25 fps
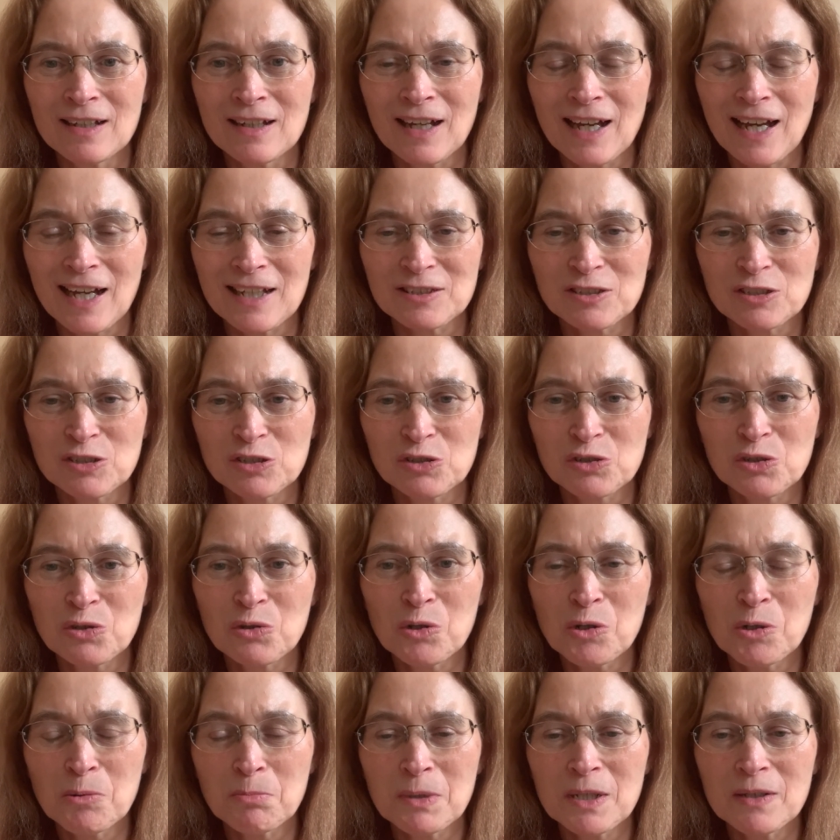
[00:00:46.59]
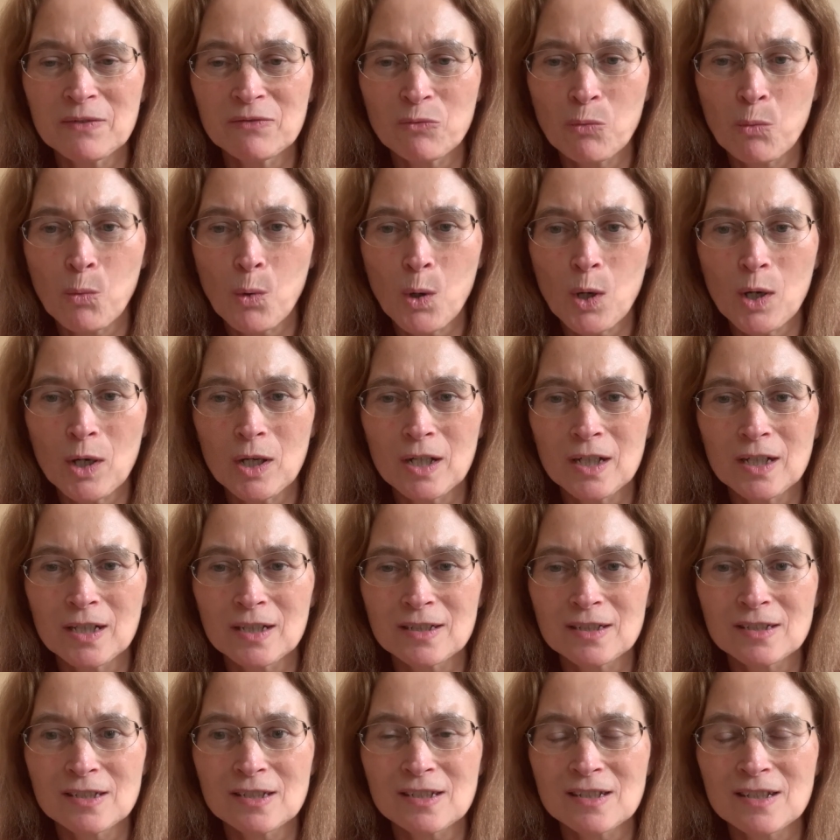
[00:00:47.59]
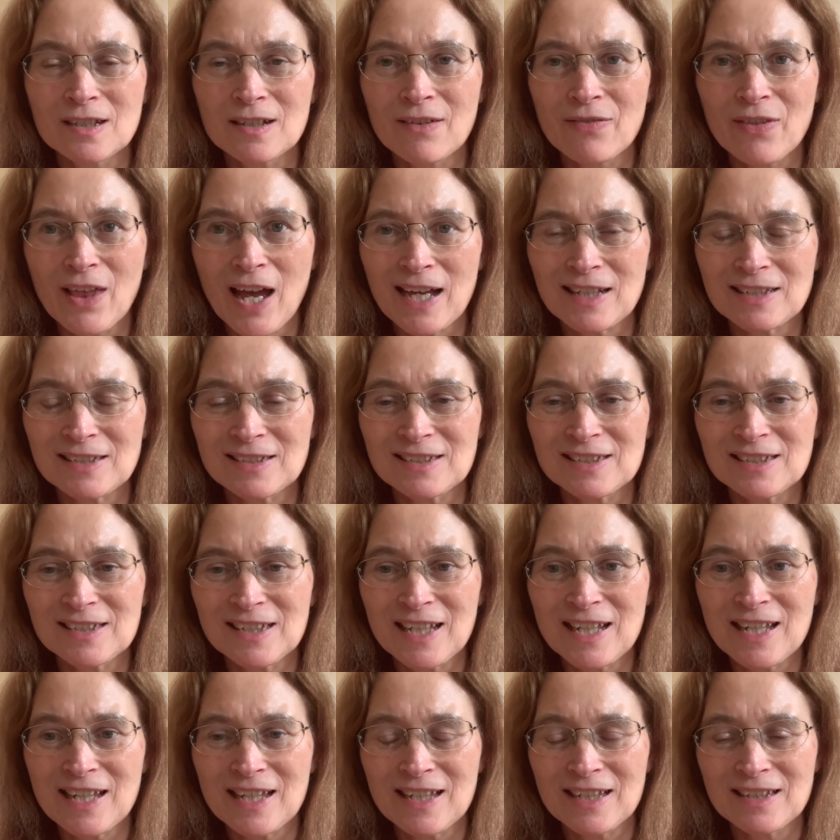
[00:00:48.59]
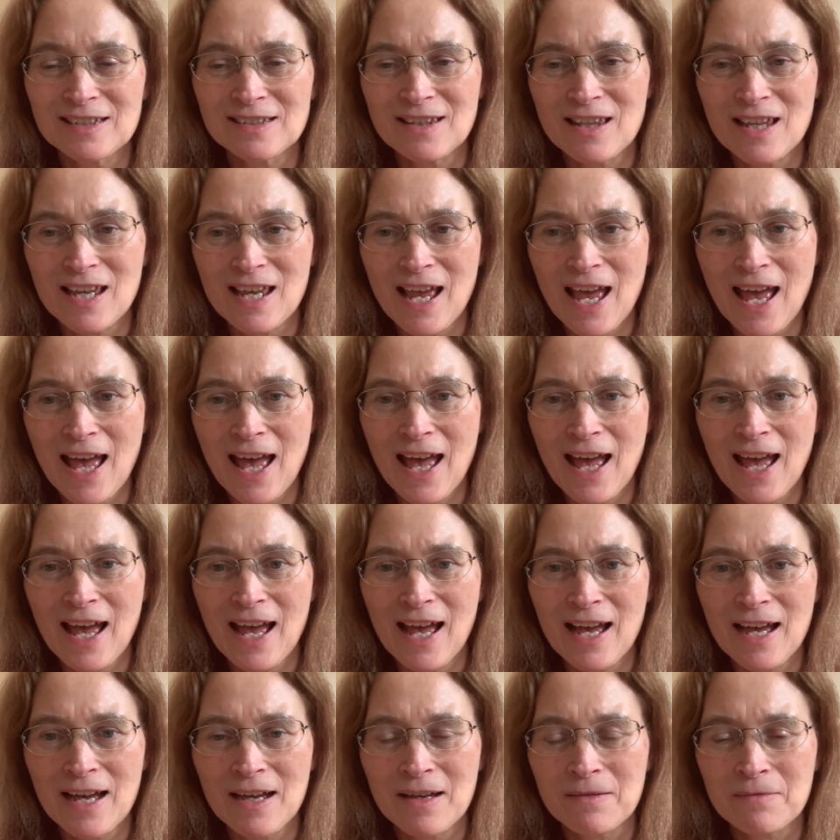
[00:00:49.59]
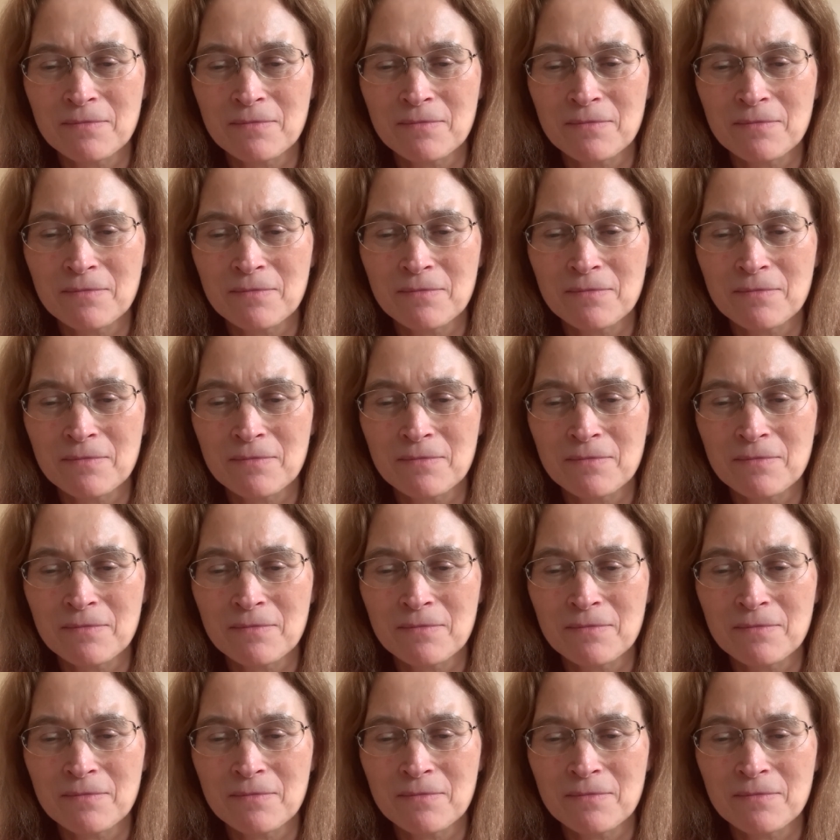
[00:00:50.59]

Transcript: a storm of words that seize the air.